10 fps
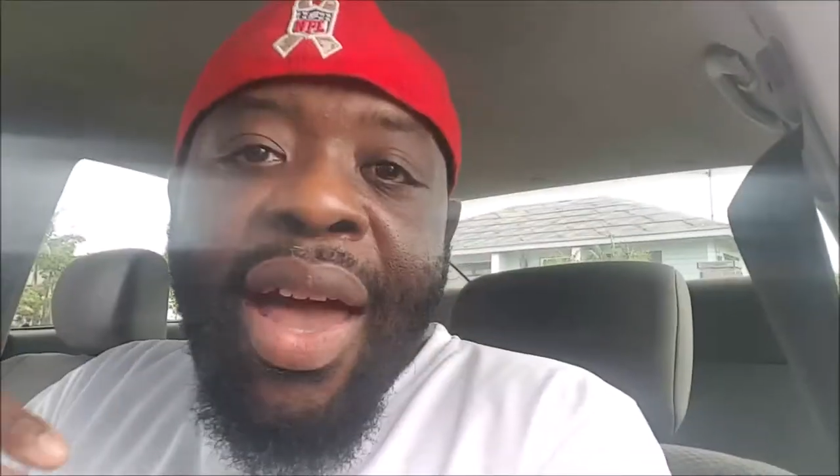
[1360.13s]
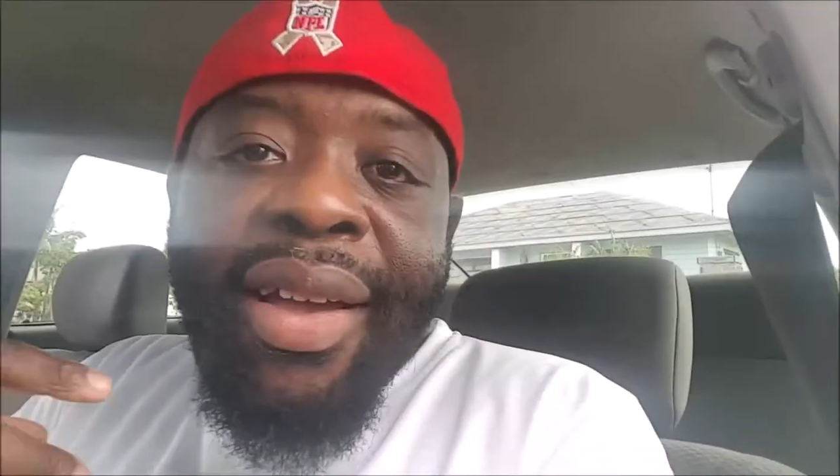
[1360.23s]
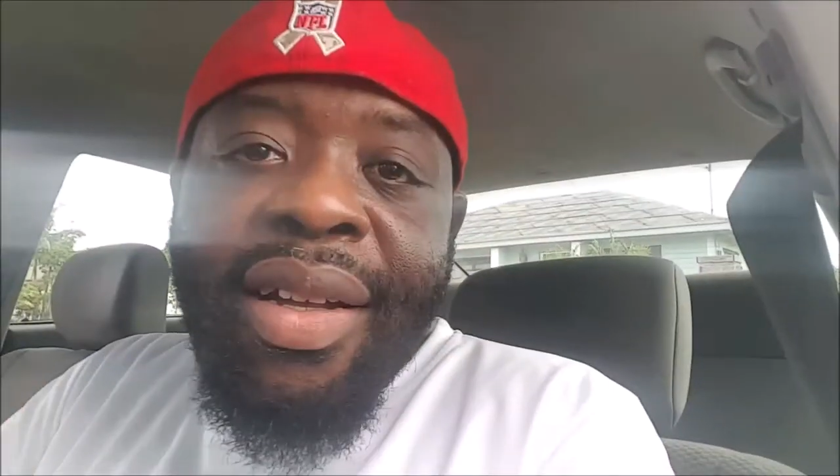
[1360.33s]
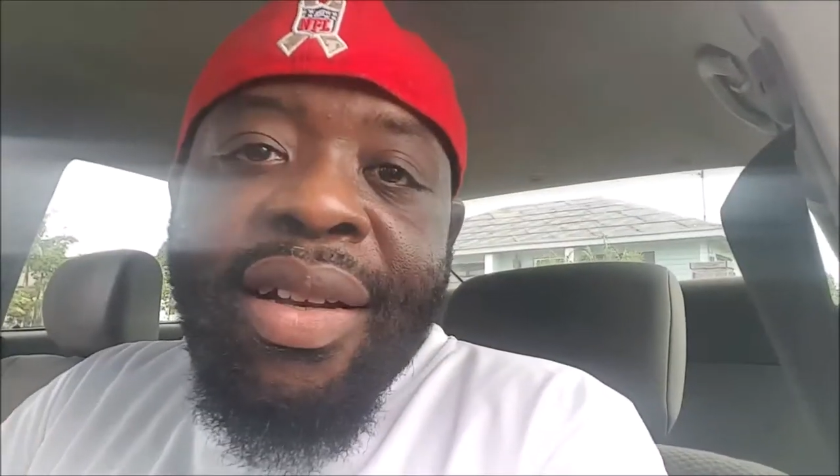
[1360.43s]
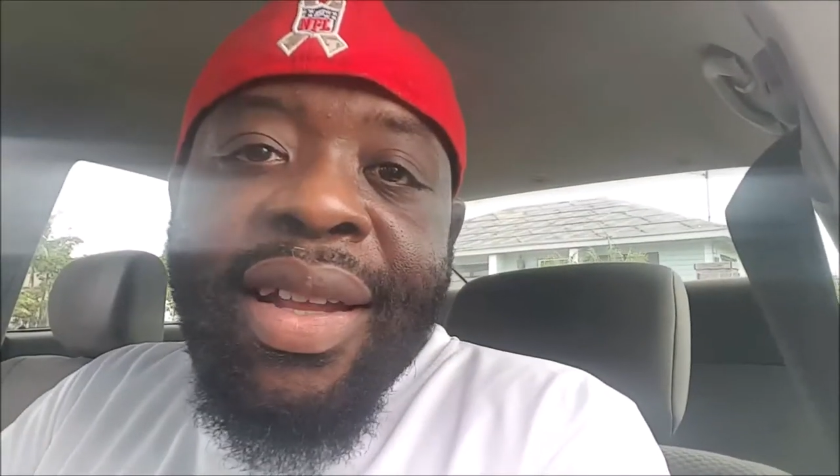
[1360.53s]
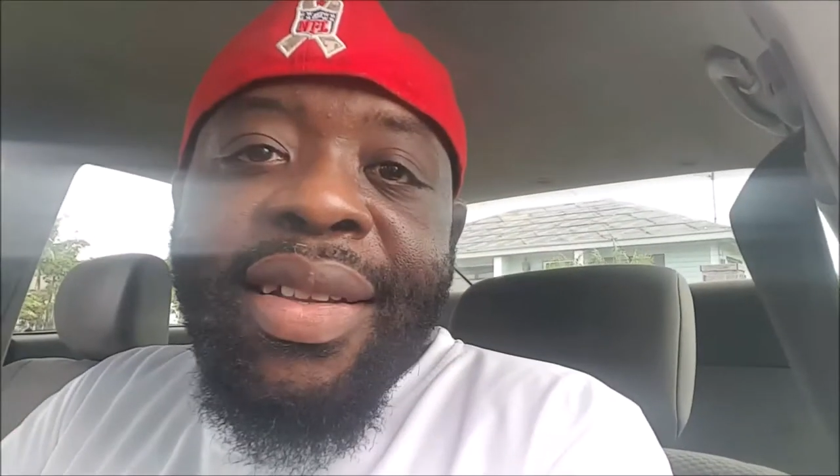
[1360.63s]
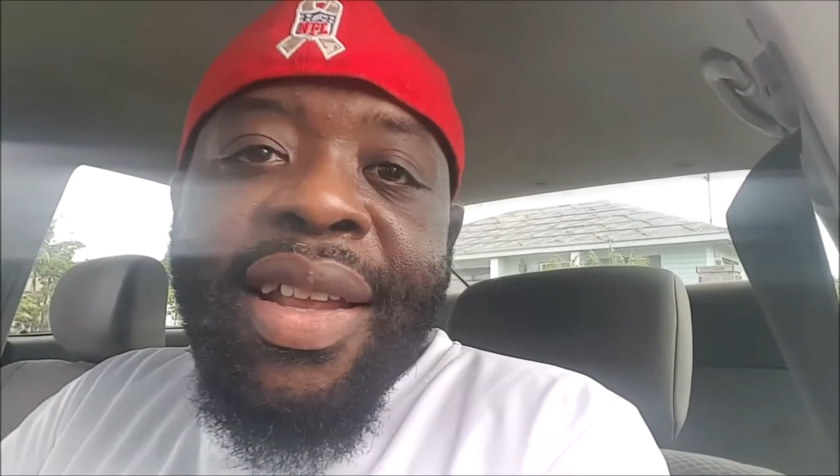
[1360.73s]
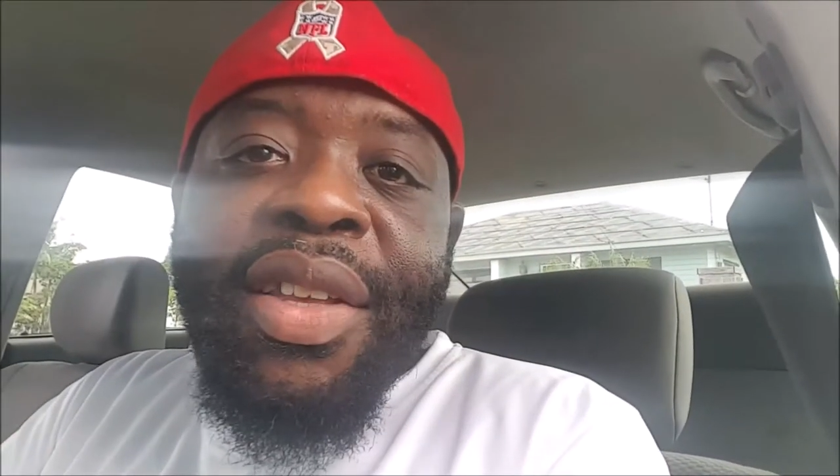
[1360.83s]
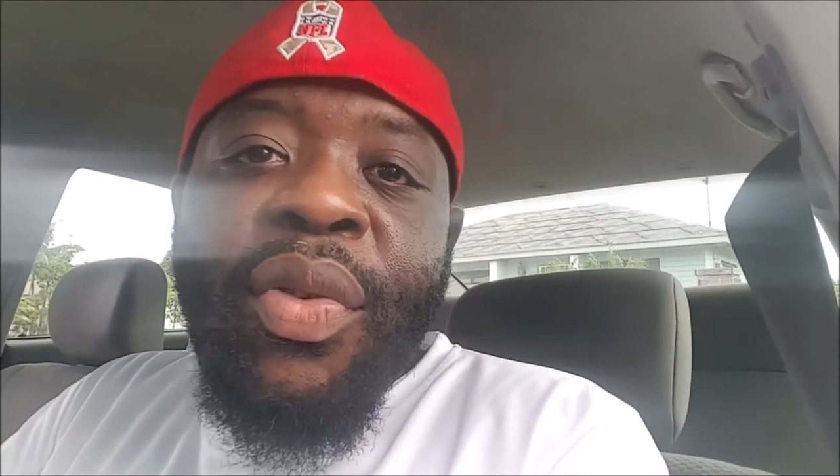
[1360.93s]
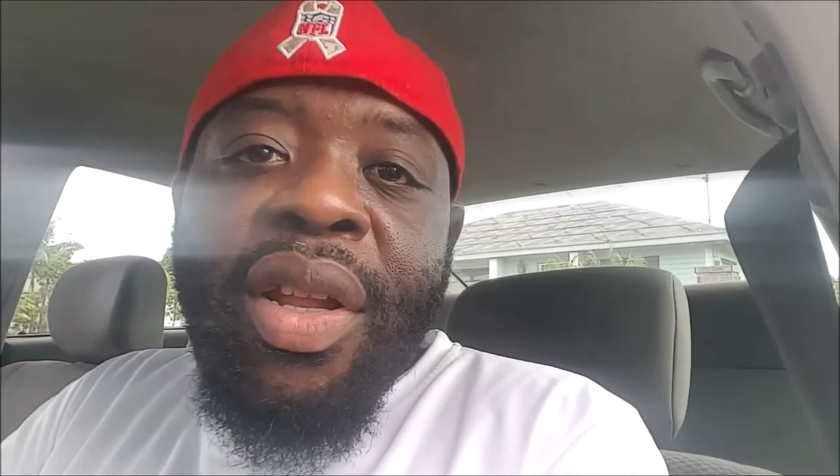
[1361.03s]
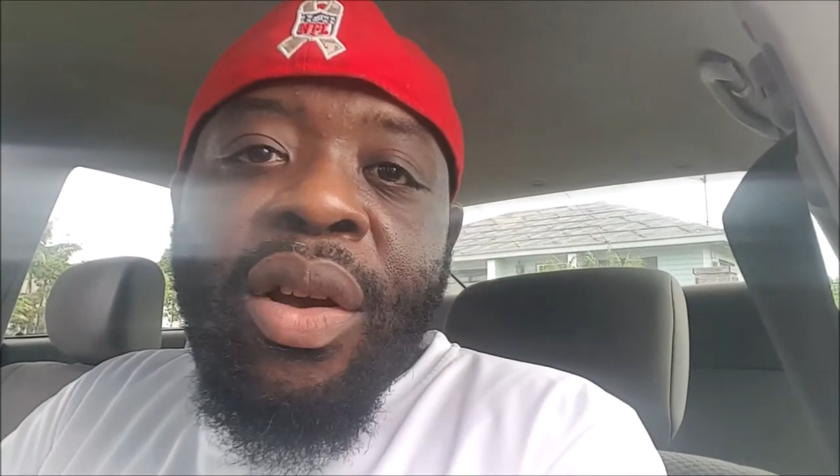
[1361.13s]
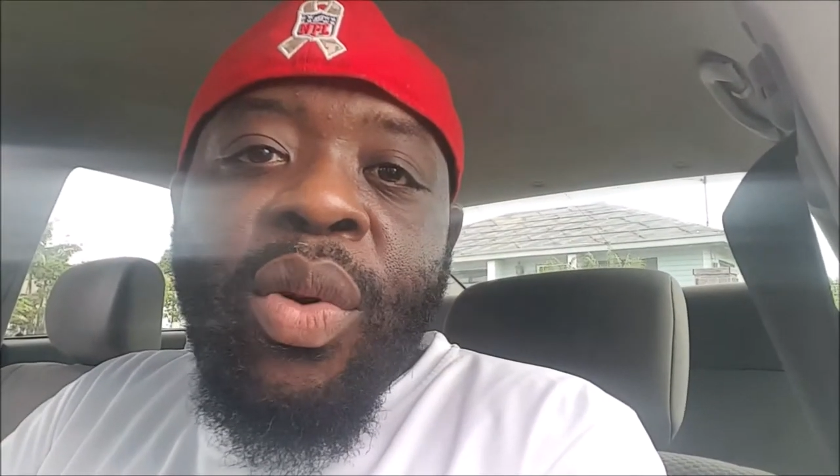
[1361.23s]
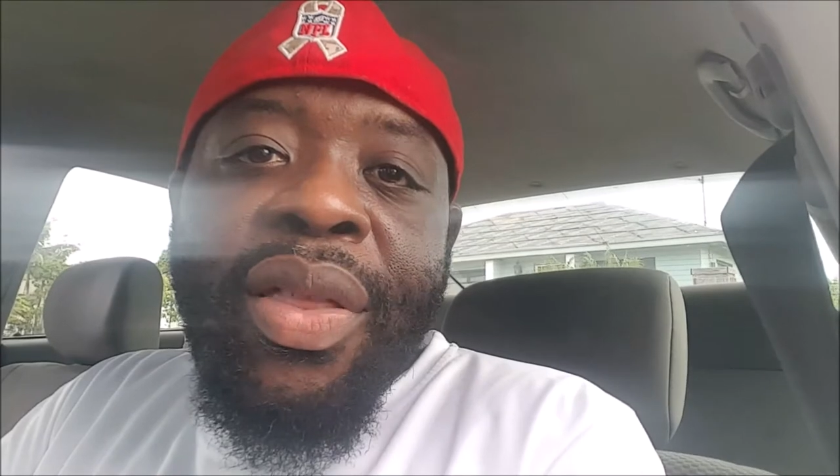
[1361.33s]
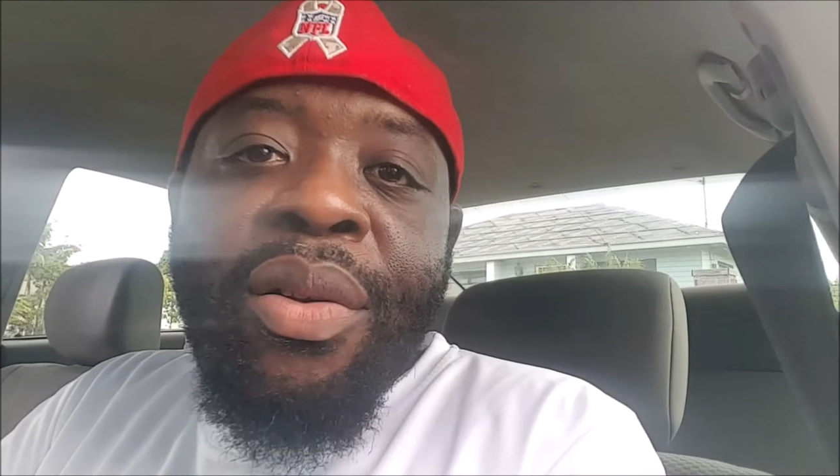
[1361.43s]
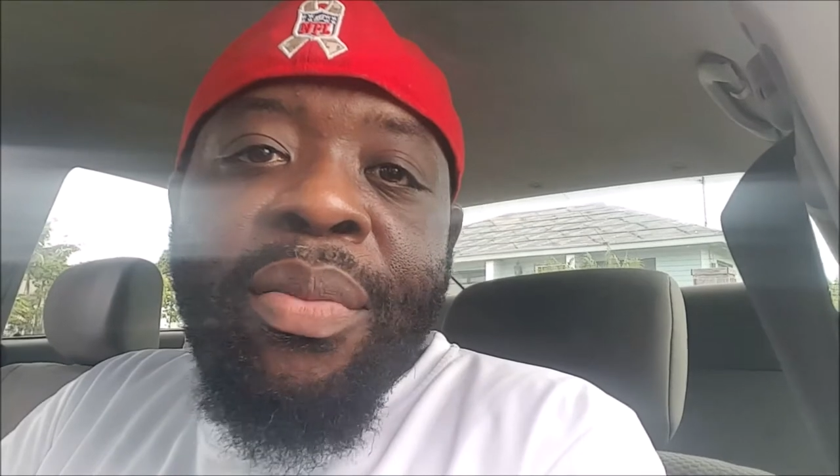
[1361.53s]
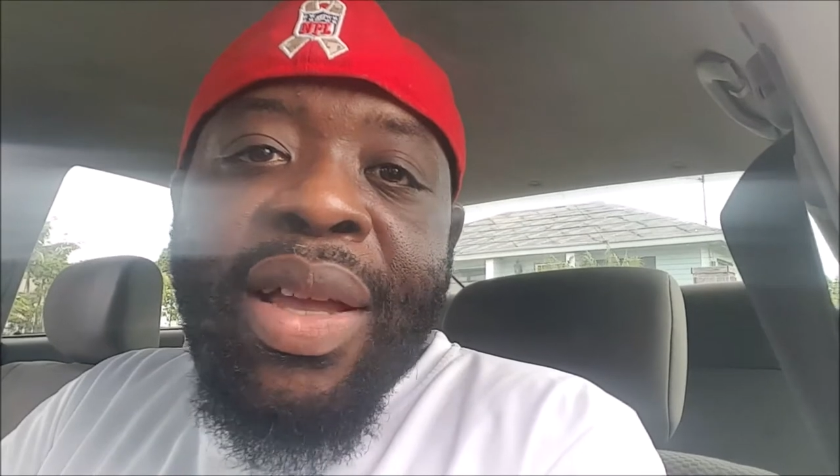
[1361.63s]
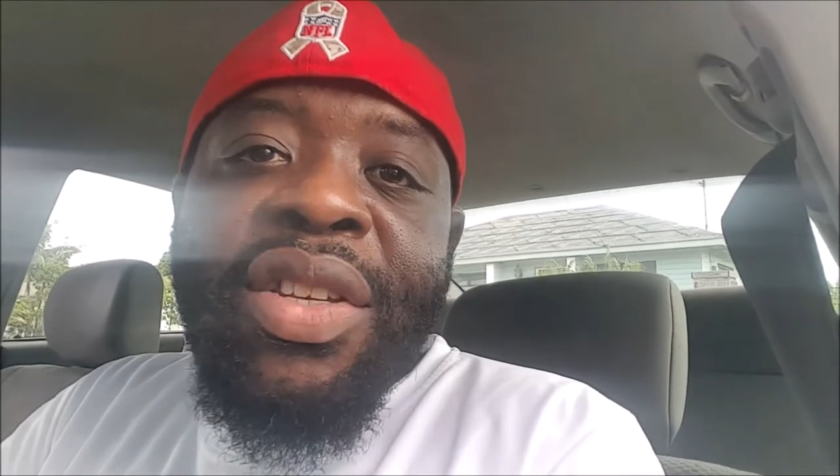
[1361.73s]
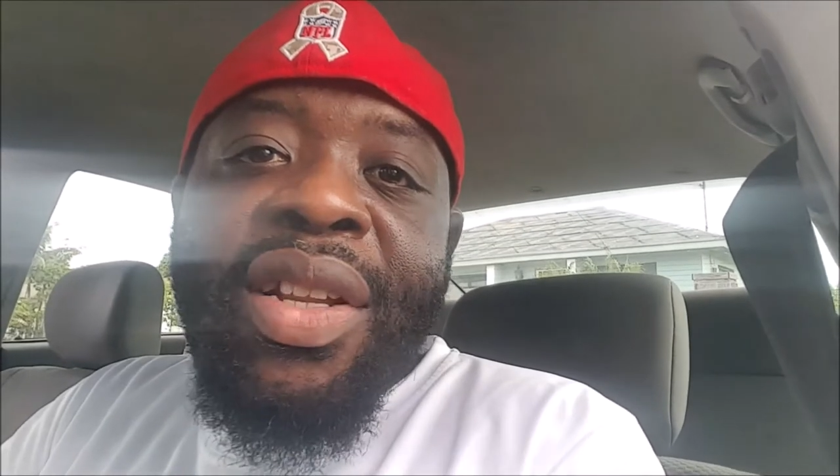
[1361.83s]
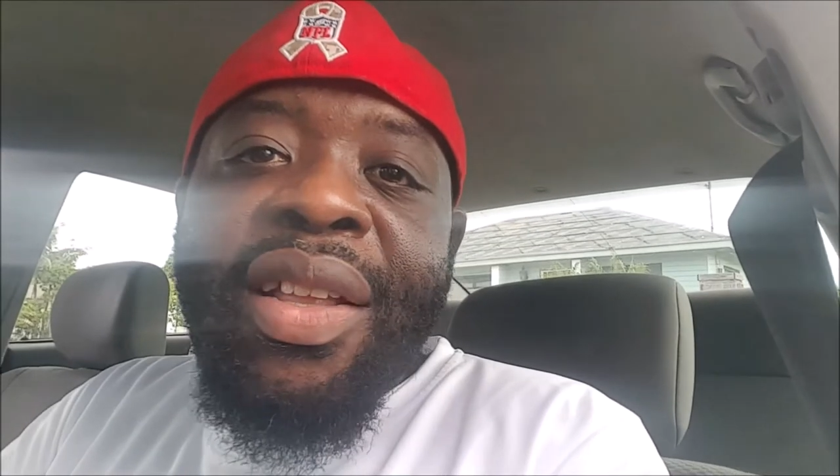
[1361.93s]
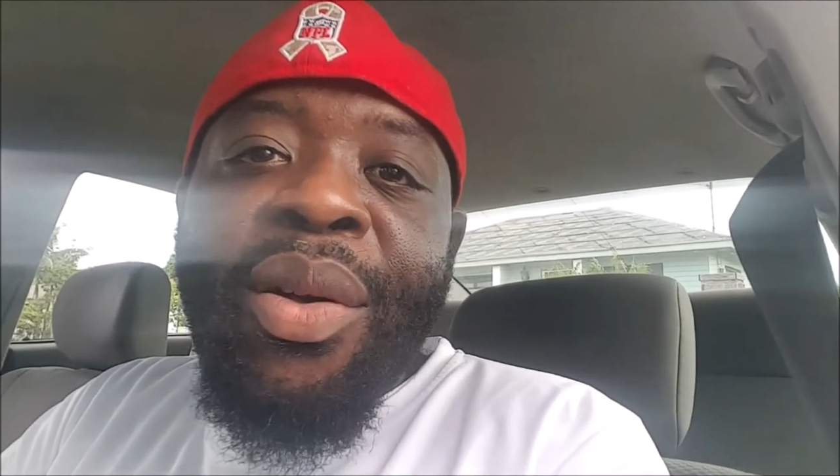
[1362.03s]
I couldn't end today's video without
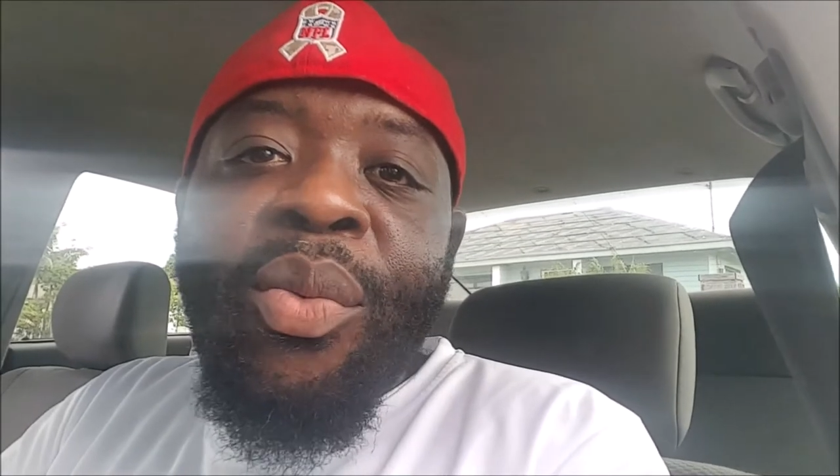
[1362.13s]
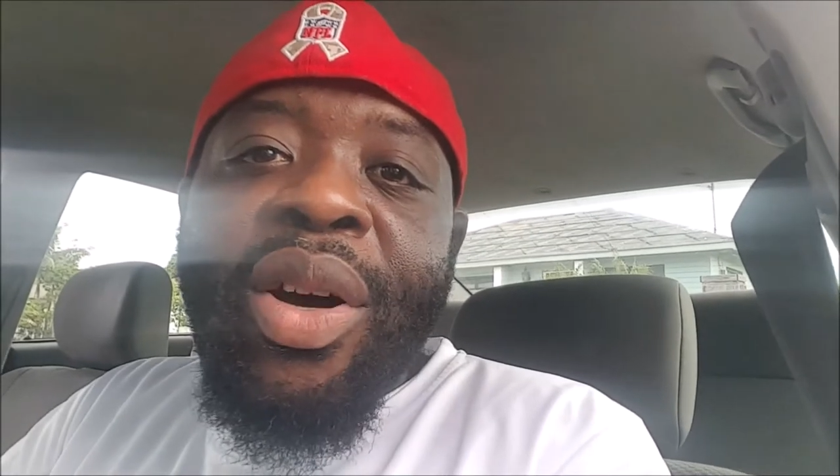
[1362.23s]
mentioning the